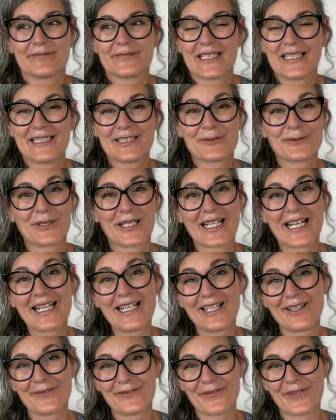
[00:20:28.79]
is what I
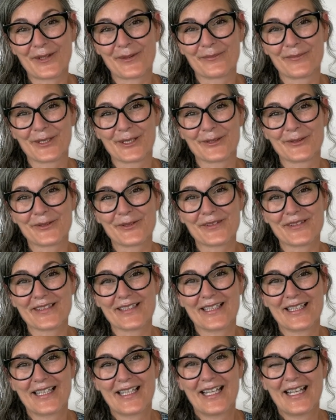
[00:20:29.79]
love the
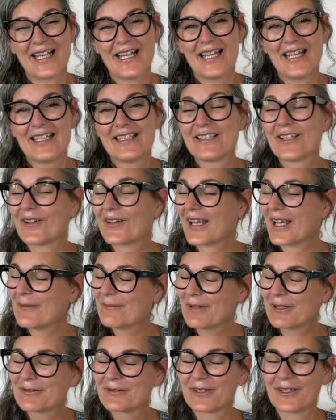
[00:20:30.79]
most. Don't get
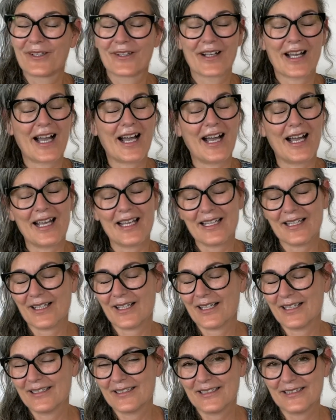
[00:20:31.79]
me wrong, I
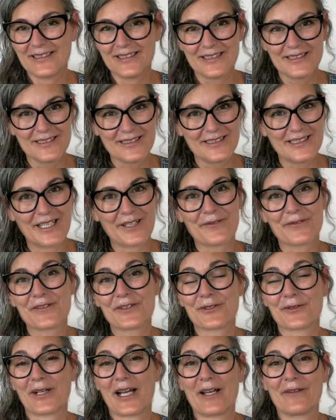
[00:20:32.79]

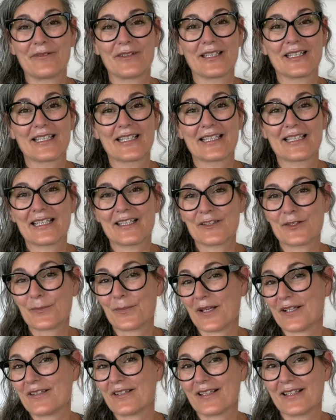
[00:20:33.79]
love traveling,
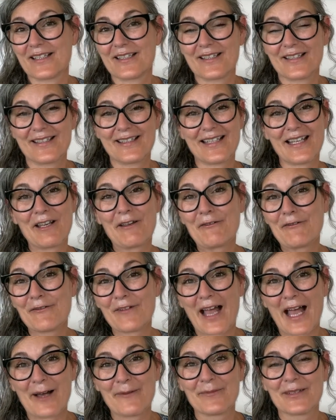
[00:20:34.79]
especially to see
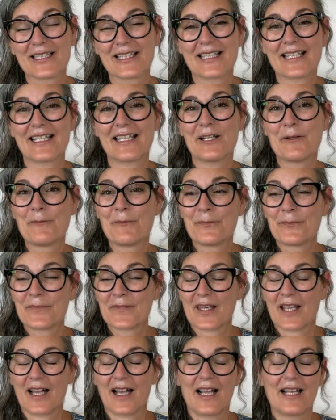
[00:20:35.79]
family.
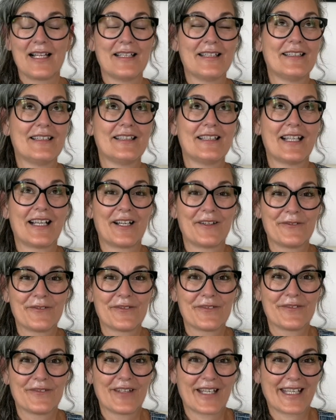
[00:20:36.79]
I
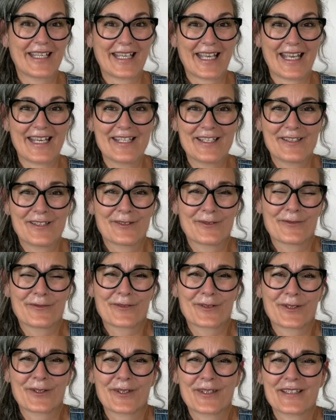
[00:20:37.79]
love vacation, of
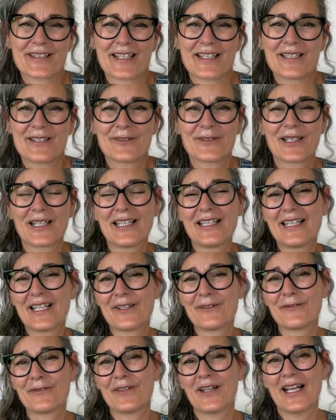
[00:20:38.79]
course I do. I
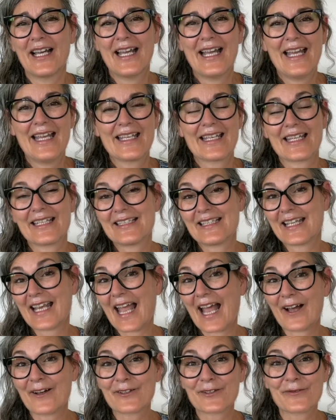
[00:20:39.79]
love getting
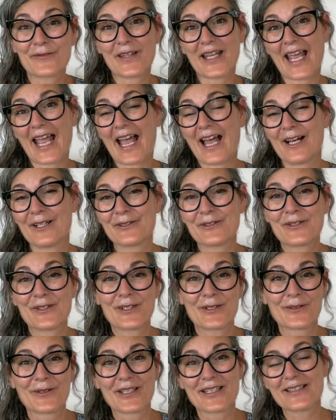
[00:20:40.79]
out of the house,
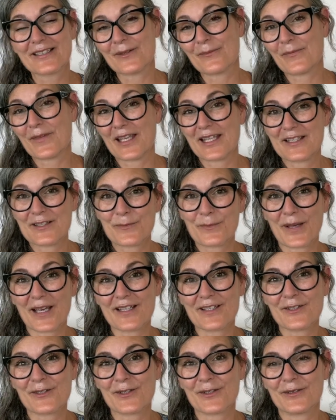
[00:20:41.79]
doing something
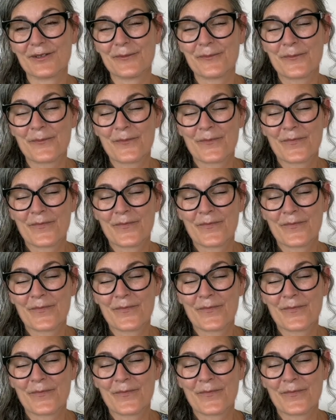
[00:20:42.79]
special.